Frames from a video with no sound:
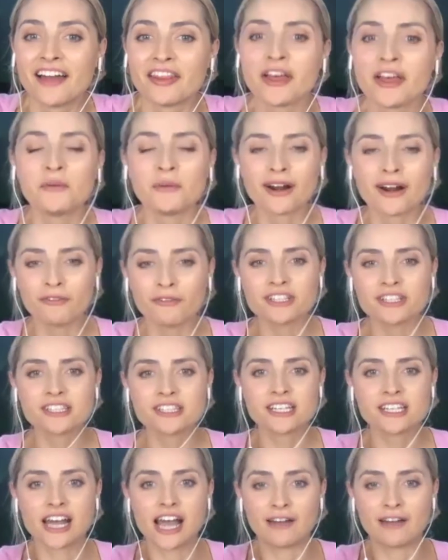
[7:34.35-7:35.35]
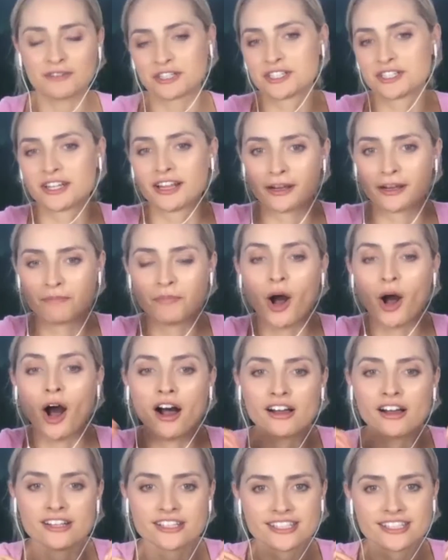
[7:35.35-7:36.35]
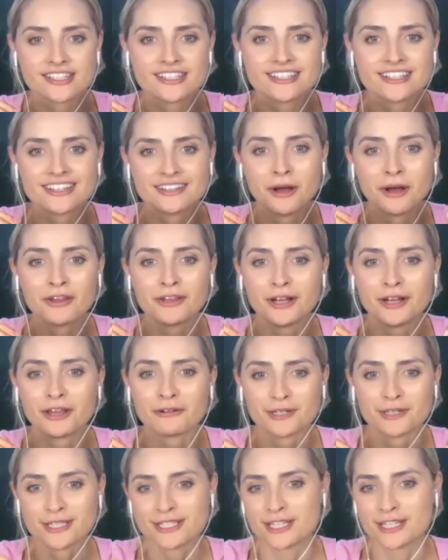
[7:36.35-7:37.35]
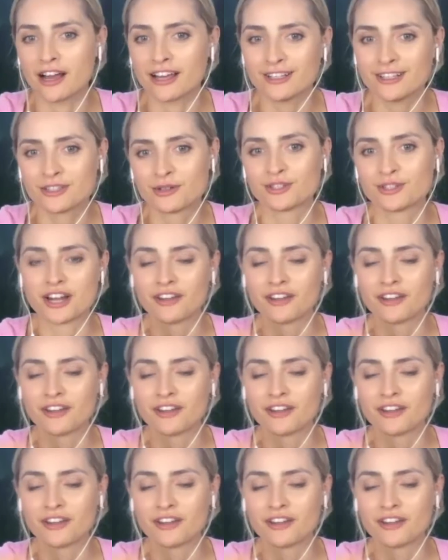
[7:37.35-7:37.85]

one of us is gonna have to like pause while the other one's talking, so it's not like.